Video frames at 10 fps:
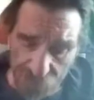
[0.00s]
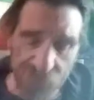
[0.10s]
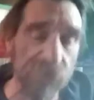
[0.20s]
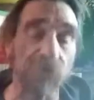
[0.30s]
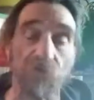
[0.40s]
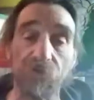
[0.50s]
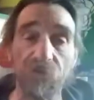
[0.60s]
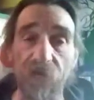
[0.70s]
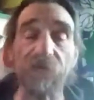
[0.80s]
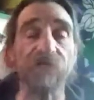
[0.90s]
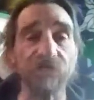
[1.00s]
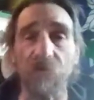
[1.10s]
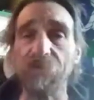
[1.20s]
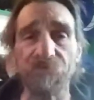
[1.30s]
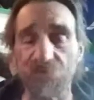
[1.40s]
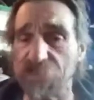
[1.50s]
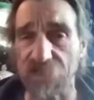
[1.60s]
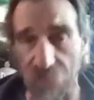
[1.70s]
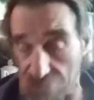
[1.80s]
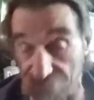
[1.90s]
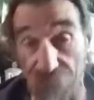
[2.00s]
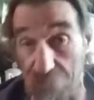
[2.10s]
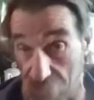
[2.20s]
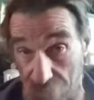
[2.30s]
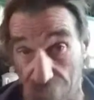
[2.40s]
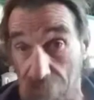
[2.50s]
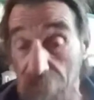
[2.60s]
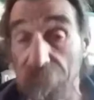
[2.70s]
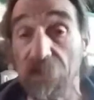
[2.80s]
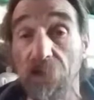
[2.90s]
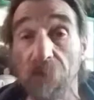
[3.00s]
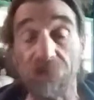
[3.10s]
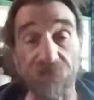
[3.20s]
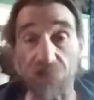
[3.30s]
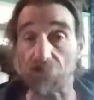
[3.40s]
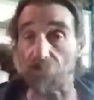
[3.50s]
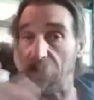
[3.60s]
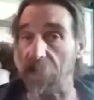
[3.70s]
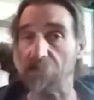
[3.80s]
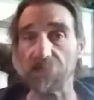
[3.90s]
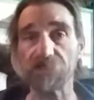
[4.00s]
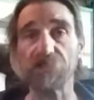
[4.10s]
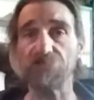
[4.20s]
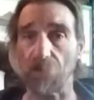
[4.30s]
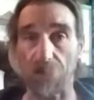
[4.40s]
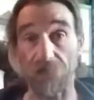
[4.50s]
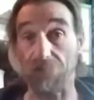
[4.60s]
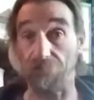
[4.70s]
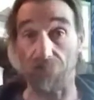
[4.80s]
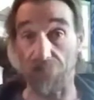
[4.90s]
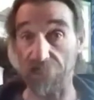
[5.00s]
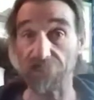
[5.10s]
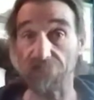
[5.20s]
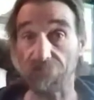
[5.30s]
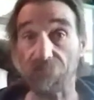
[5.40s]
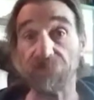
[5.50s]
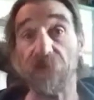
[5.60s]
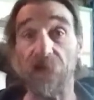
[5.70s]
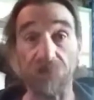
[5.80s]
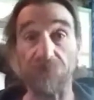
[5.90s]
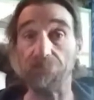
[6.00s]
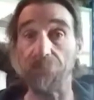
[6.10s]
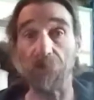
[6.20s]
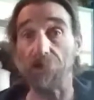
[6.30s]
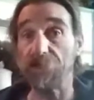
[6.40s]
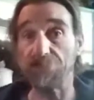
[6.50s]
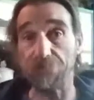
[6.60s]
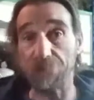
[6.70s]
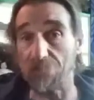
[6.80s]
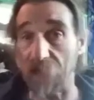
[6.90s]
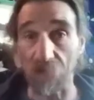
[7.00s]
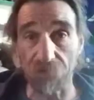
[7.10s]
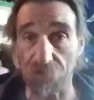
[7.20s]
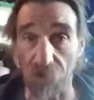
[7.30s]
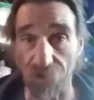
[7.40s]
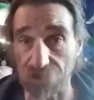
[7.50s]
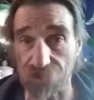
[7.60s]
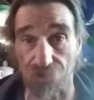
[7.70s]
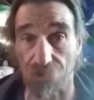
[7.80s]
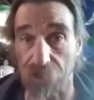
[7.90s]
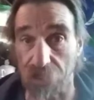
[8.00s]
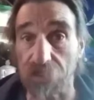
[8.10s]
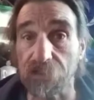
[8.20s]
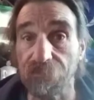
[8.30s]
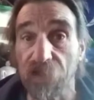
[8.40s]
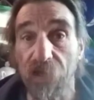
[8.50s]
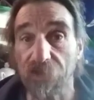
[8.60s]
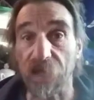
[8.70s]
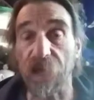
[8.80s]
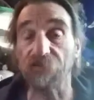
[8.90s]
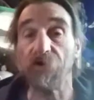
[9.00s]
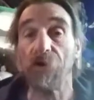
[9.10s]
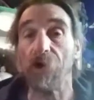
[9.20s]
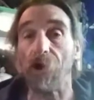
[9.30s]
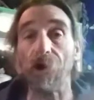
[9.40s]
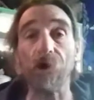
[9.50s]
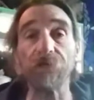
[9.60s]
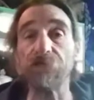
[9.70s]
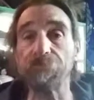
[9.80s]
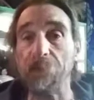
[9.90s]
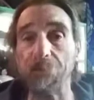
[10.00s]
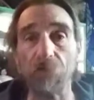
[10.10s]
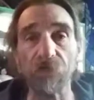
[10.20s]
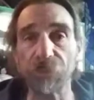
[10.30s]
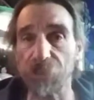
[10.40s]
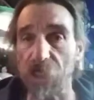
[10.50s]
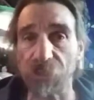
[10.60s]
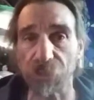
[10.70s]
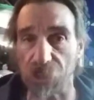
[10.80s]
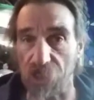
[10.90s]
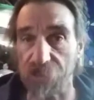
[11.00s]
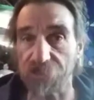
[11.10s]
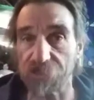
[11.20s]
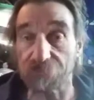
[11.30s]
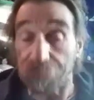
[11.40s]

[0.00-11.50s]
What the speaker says: they do, and tell me if this sounds familiar, but they create a list of talking points, and then they put all these people out on a circuit. They have all these people with cheat sheets,